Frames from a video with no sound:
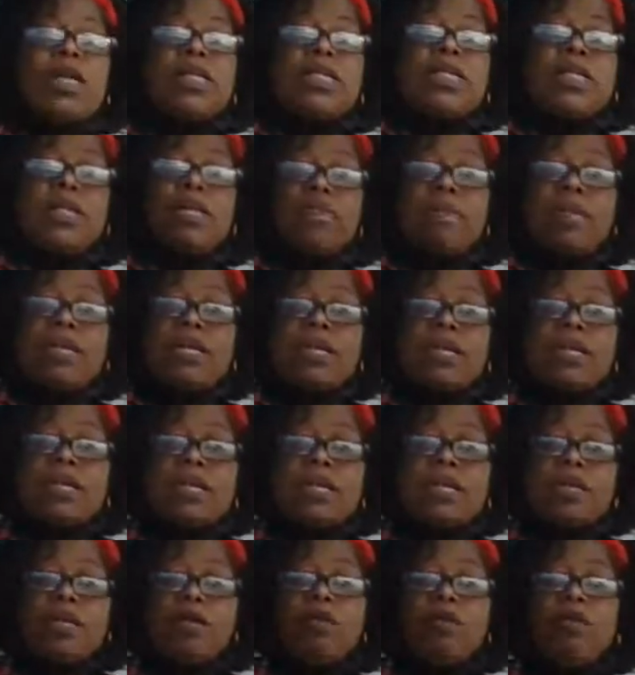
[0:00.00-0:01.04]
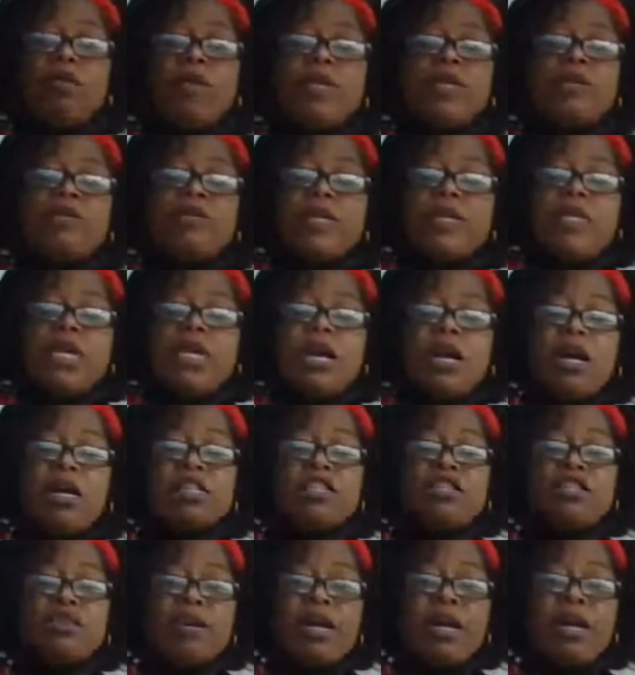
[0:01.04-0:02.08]
Typically, when we
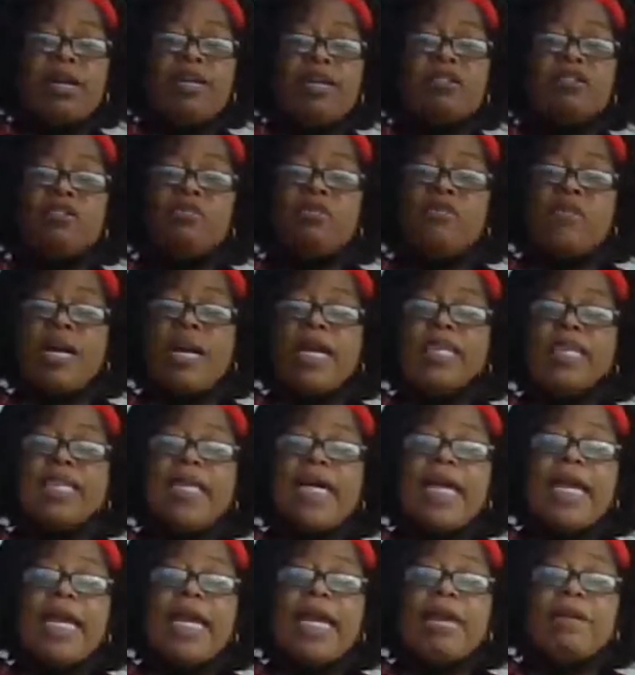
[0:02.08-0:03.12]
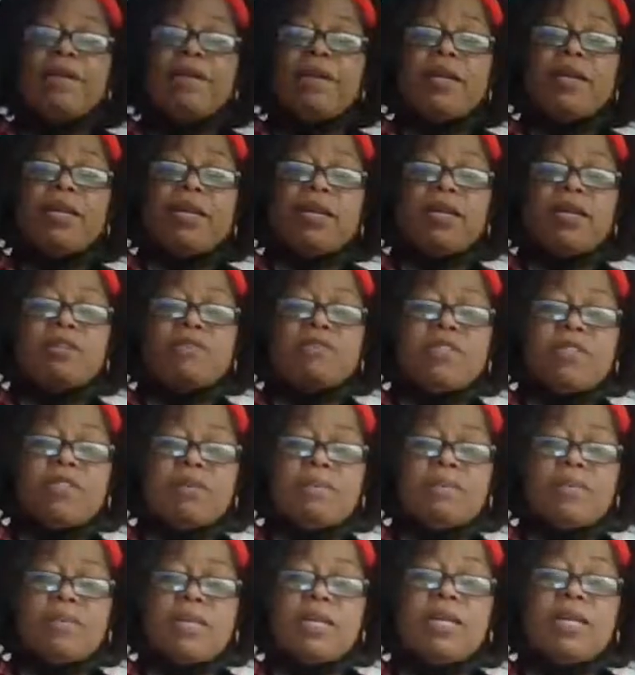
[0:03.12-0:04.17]
are trying to find the area of
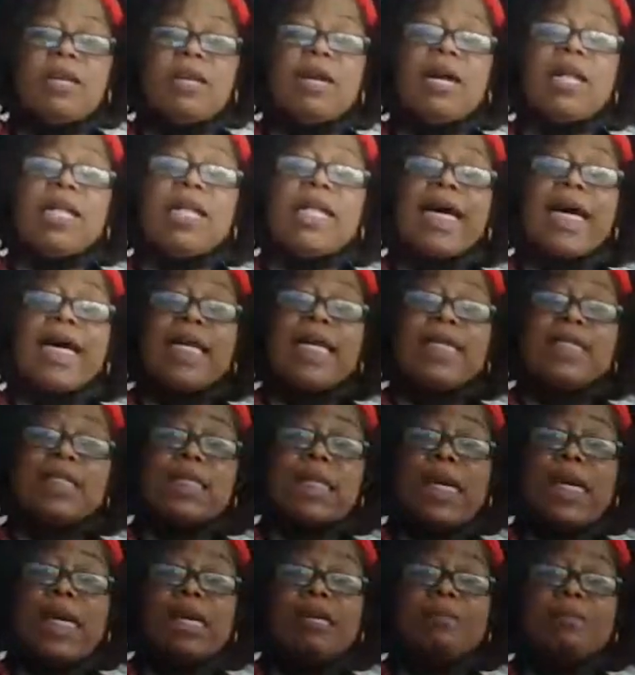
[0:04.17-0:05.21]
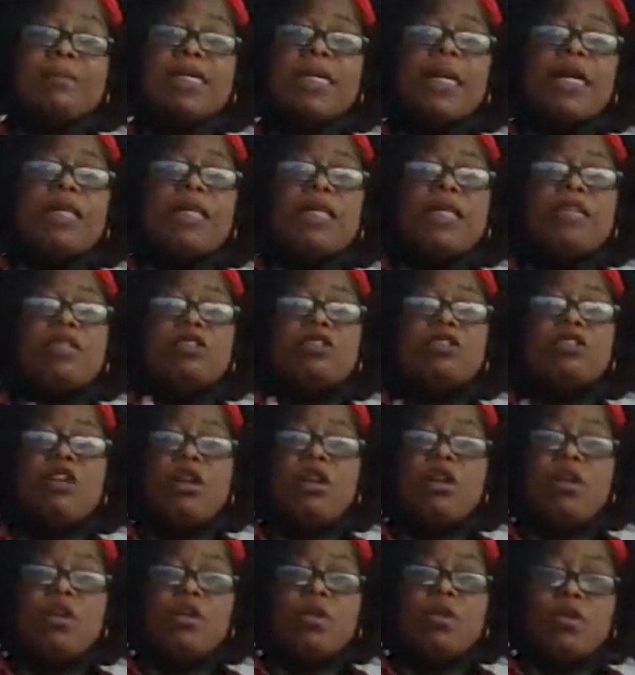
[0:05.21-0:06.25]
something, a lot of times there's
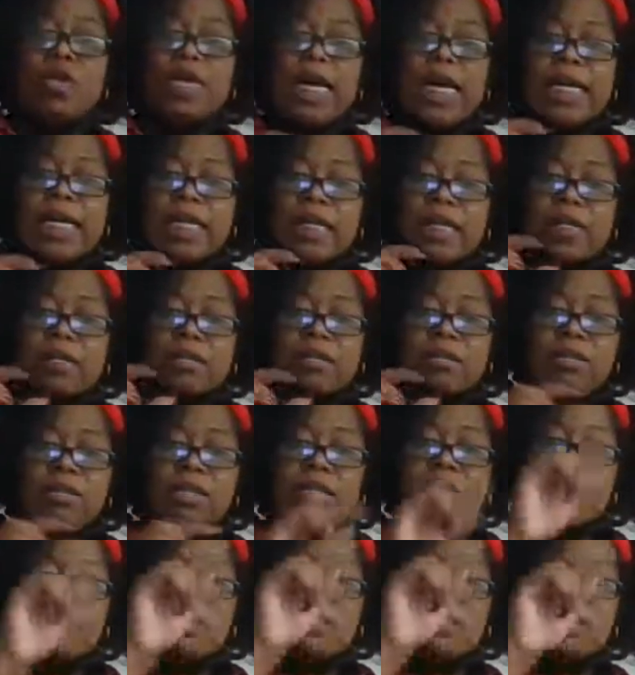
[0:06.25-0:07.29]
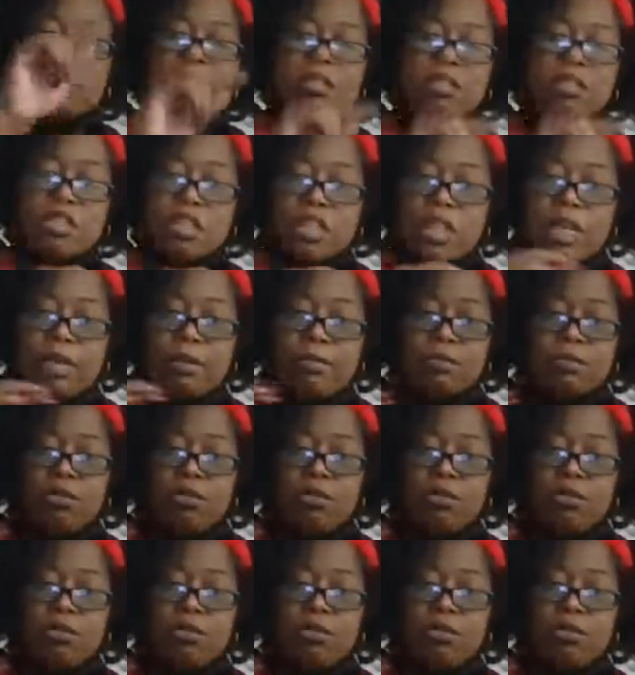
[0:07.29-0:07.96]
a whole lot of there's the shape